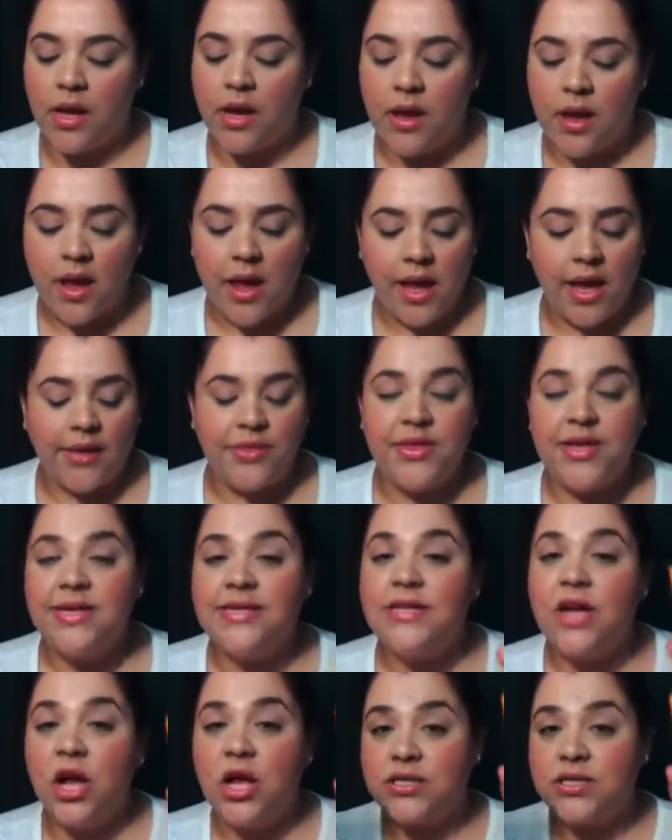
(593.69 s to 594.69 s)
And these
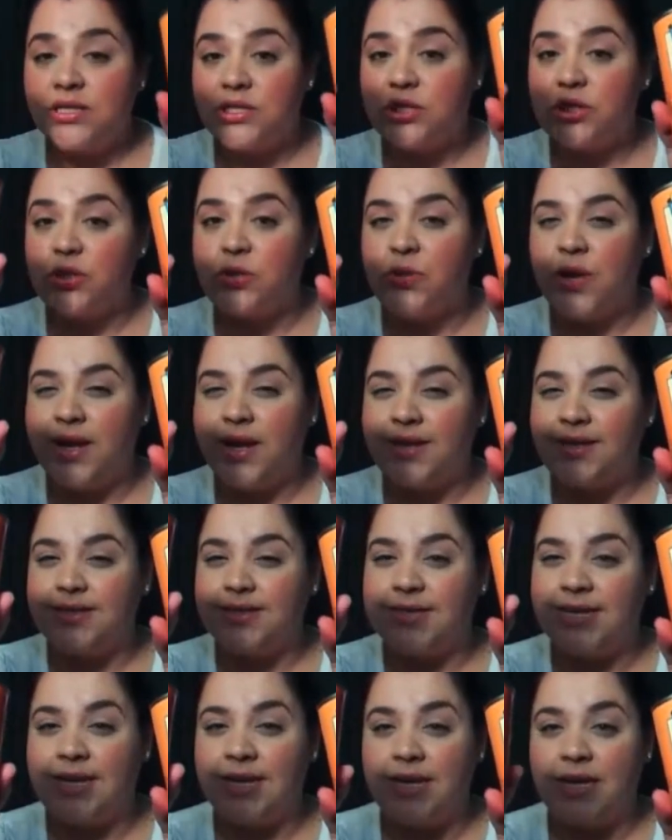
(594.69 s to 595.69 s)
cost $2.19